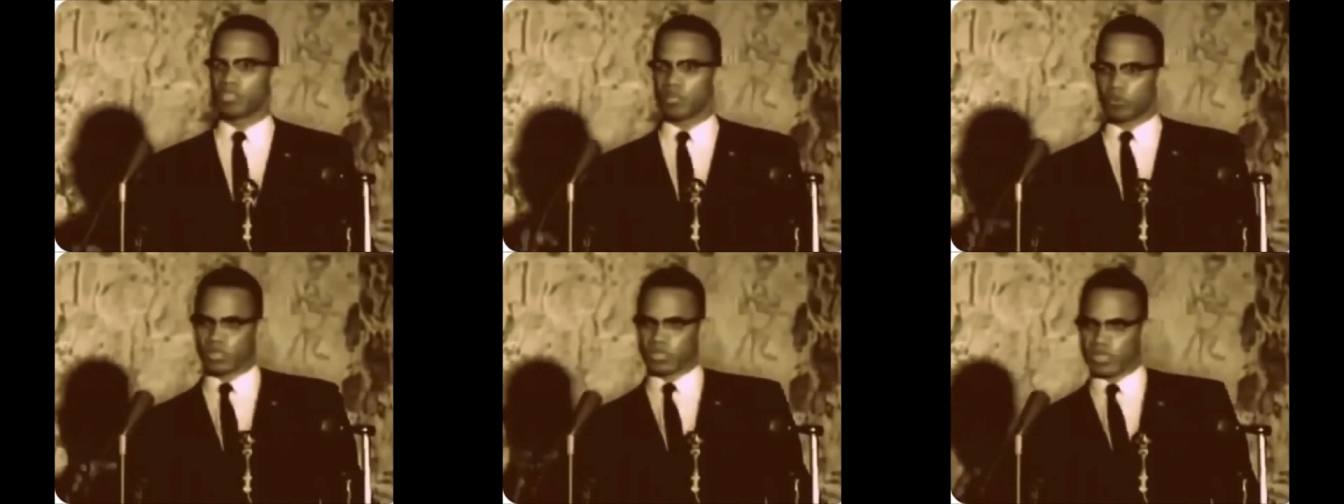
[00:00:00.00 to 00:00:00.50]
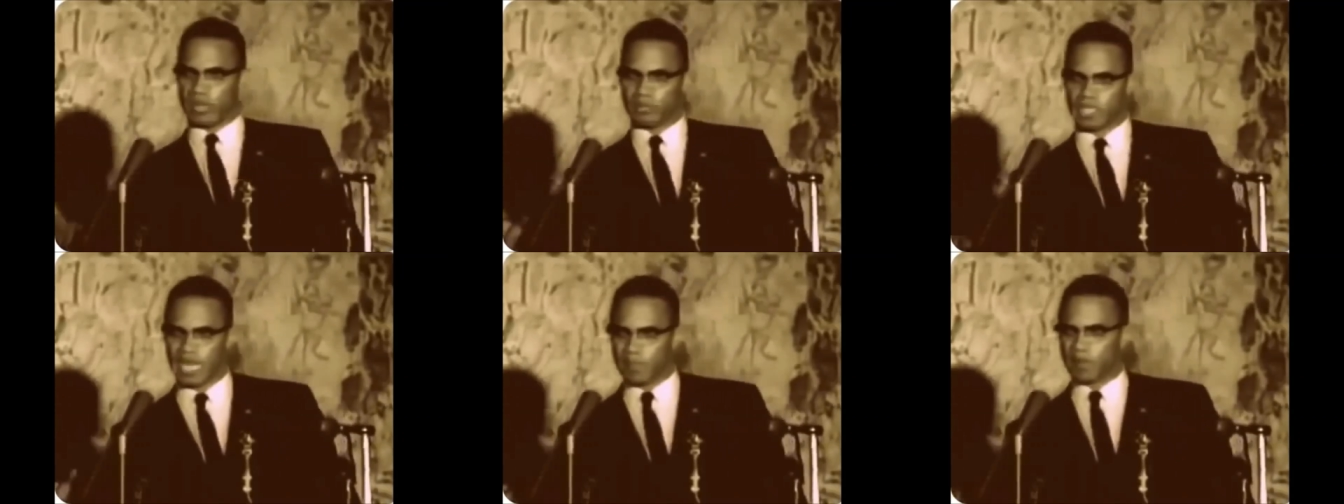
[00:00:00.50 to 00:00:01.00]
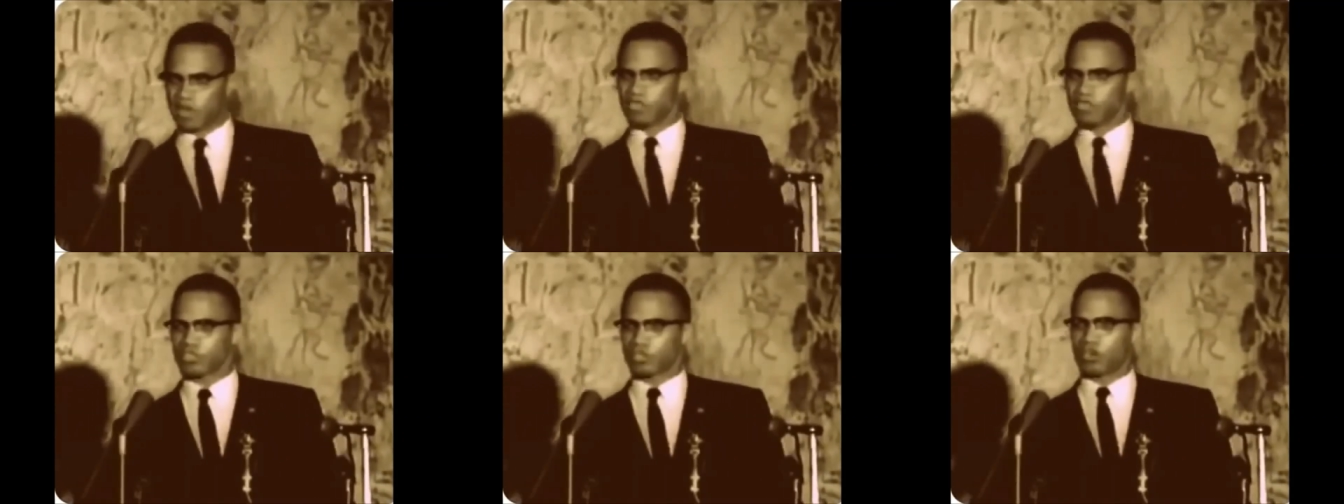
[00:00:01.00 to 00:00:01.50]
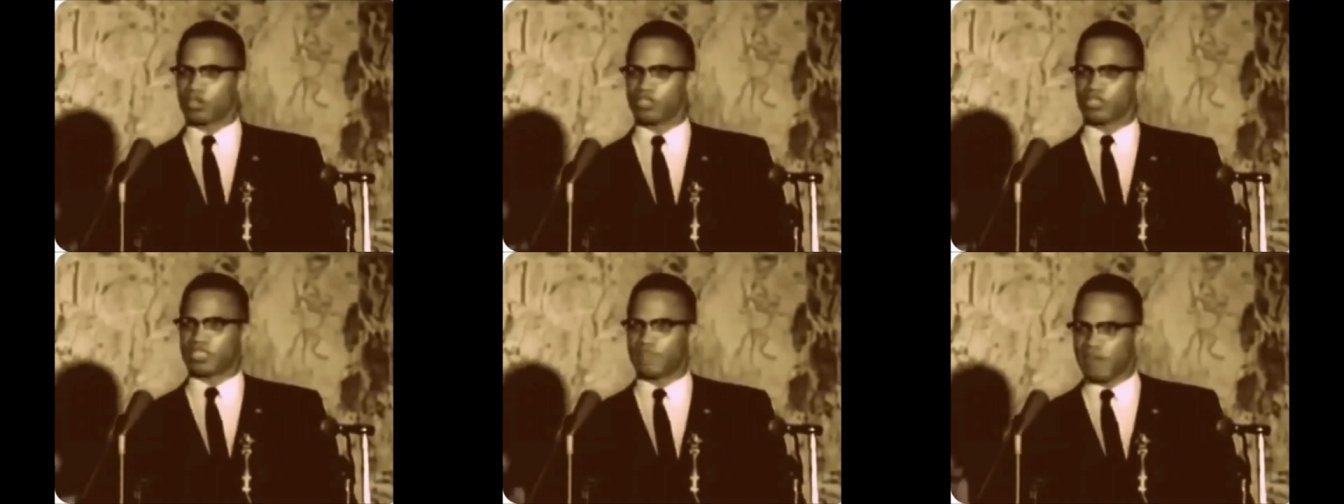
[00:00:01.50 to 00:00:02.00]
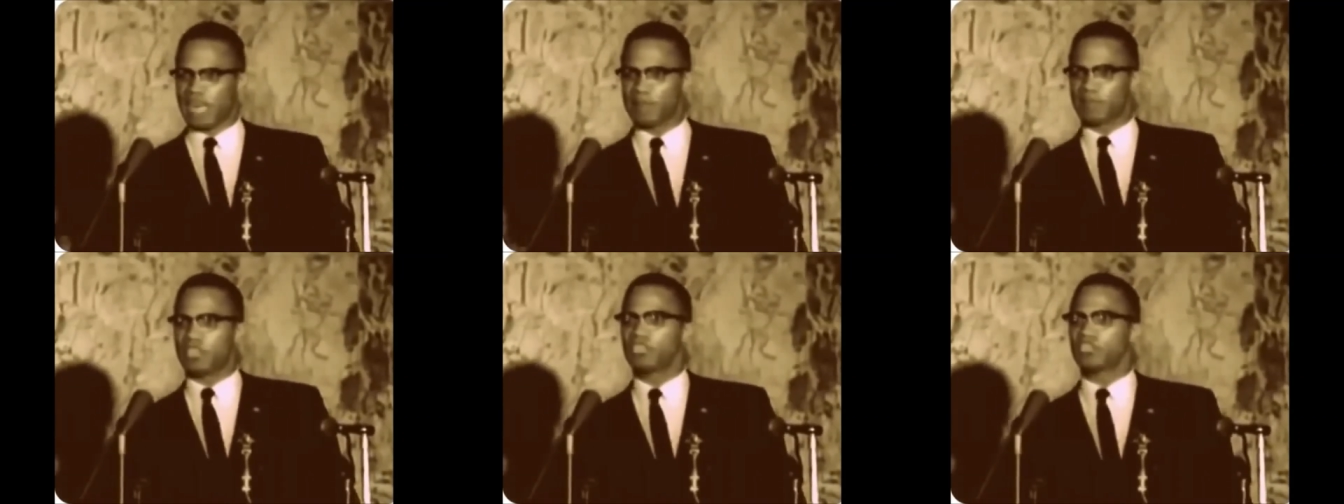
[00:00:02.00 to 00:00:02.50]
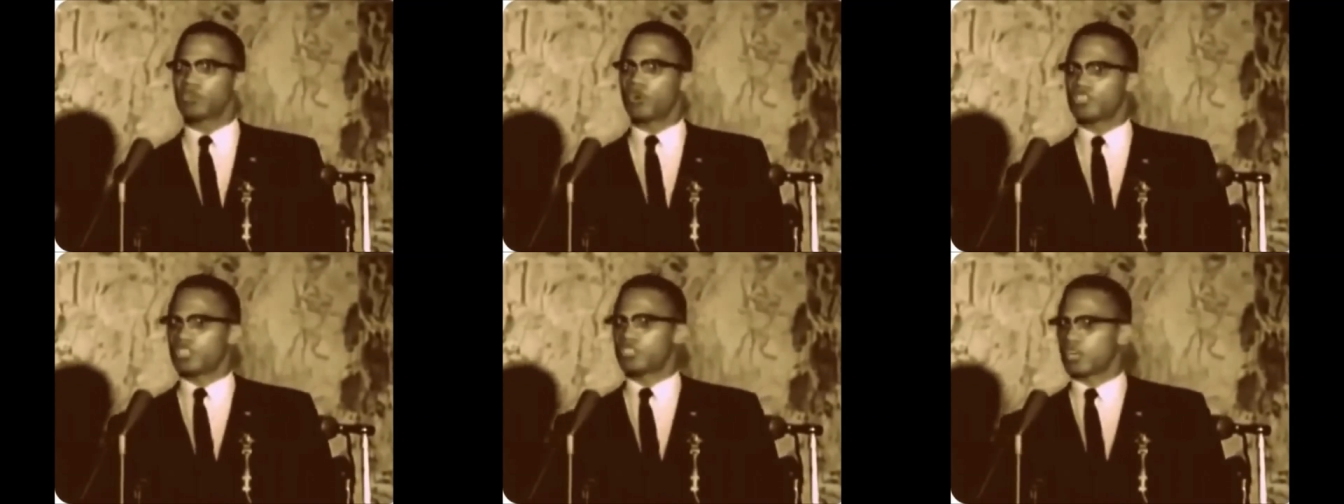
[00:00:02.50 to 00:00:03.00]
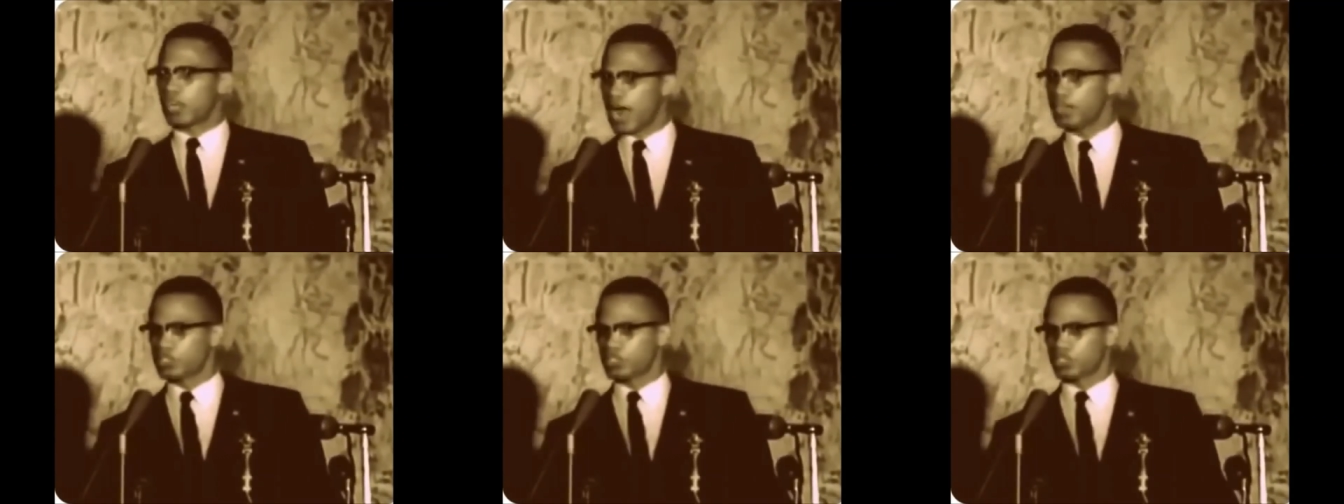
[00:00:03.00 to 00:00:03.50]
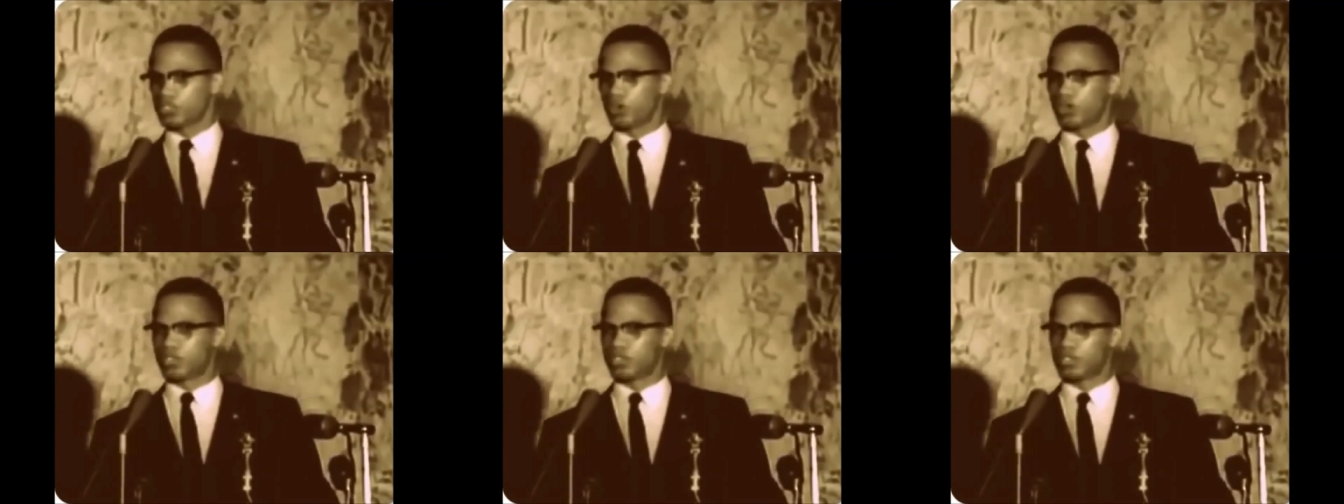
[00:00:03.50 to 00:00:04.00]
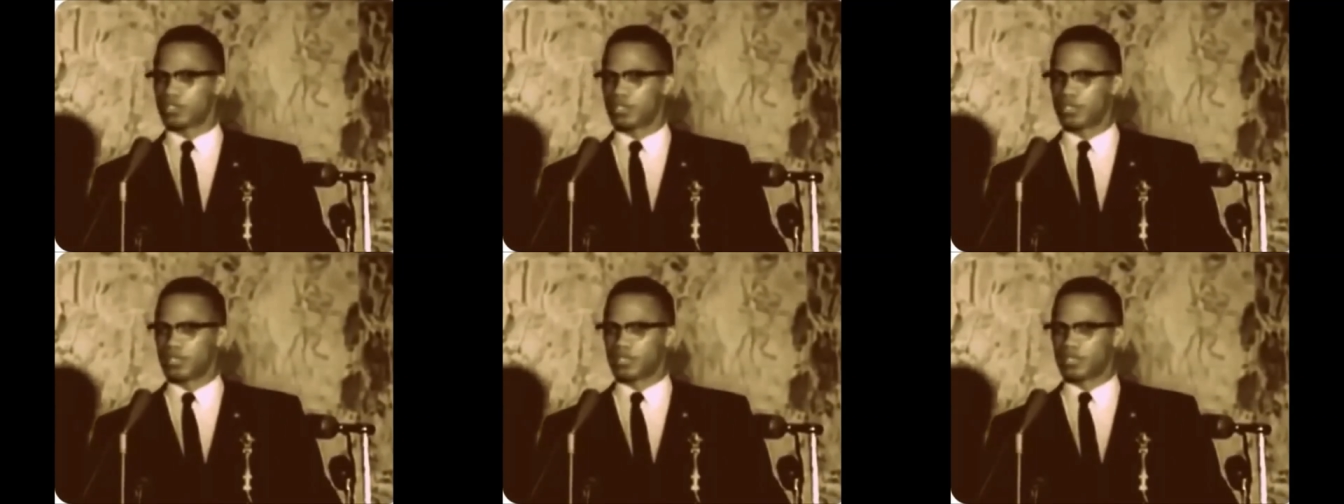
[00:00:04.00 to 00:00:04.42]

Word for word: into, with, and set up little stores, develop these stores into larger stores,